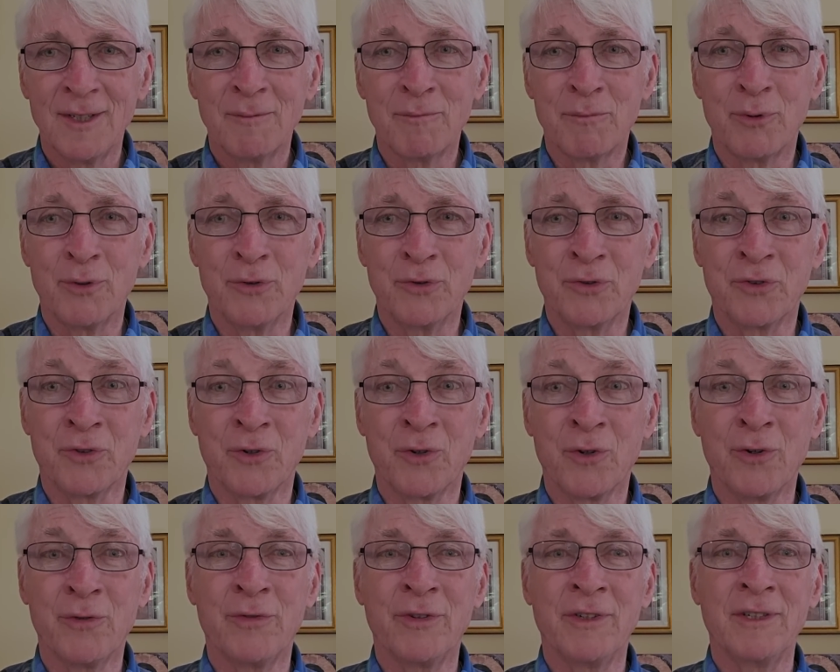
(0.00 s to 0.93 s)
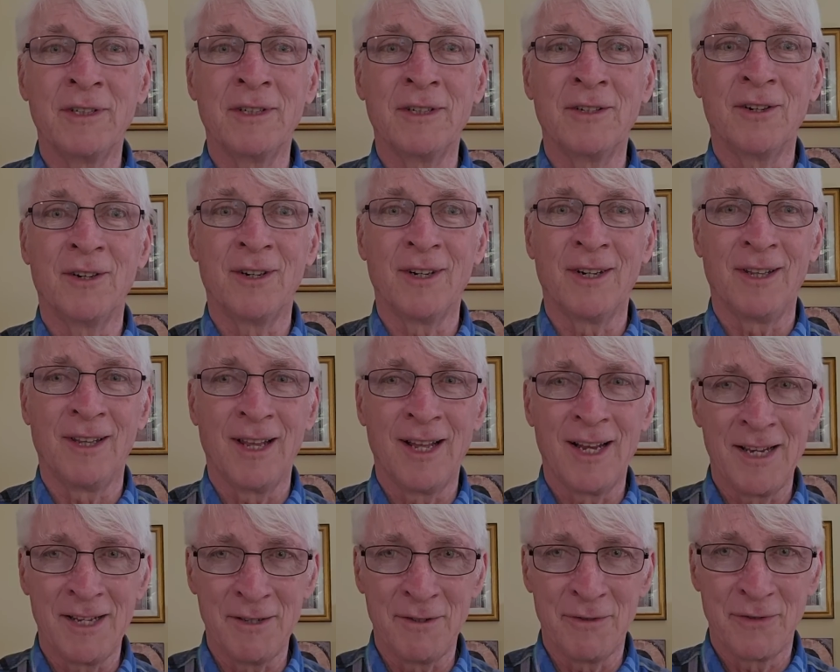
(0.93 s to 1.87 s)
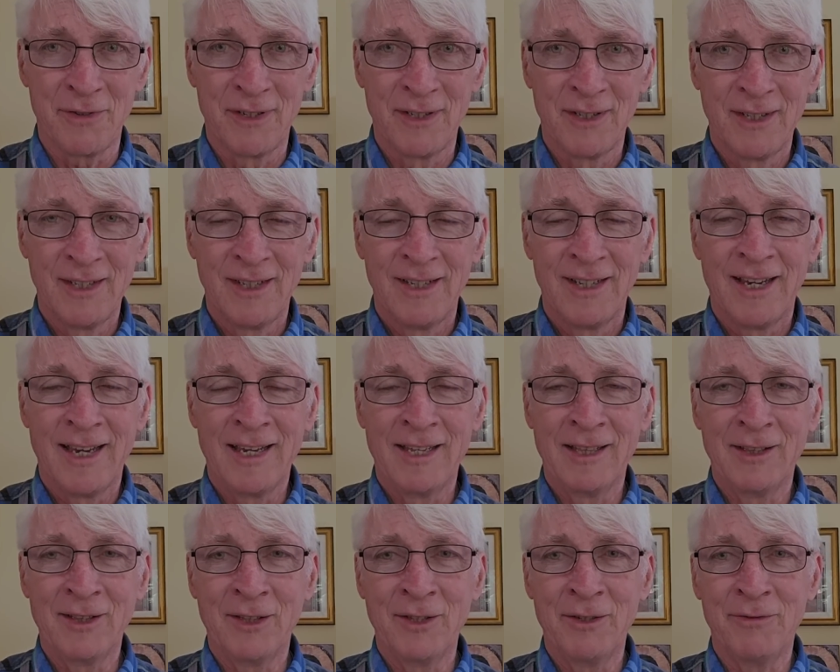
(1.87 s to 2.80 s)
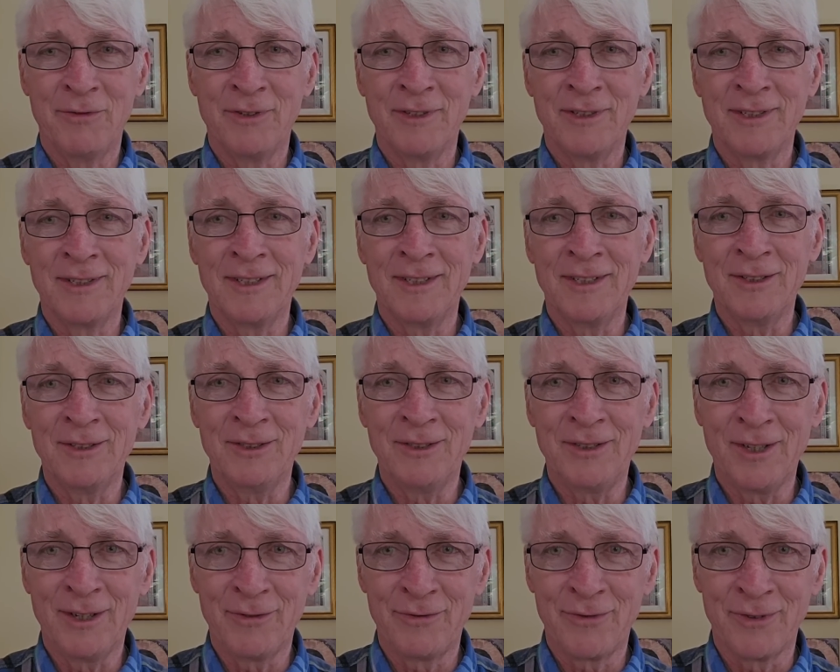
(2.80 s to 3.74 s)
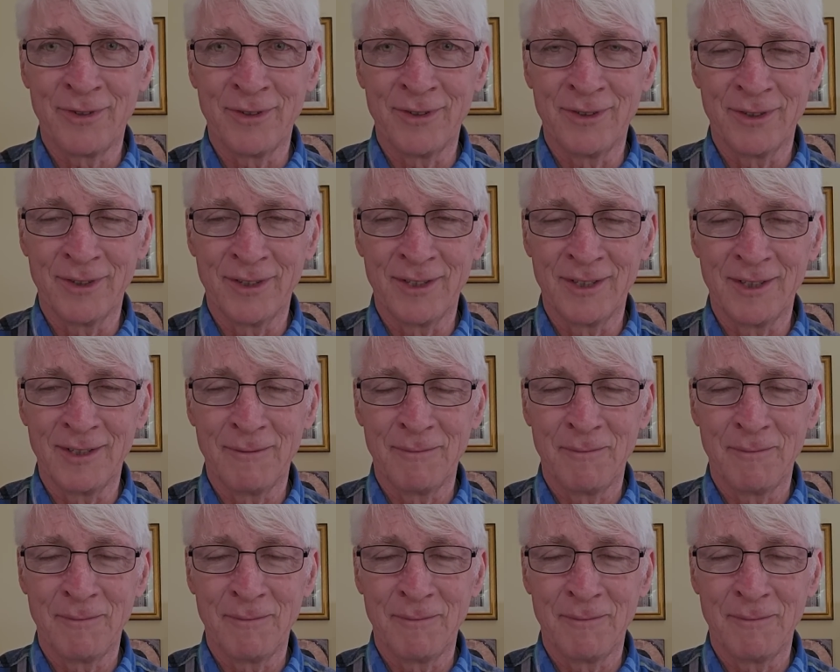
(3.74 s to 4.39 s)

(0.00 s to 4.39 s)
preserving our life and living indefinitely.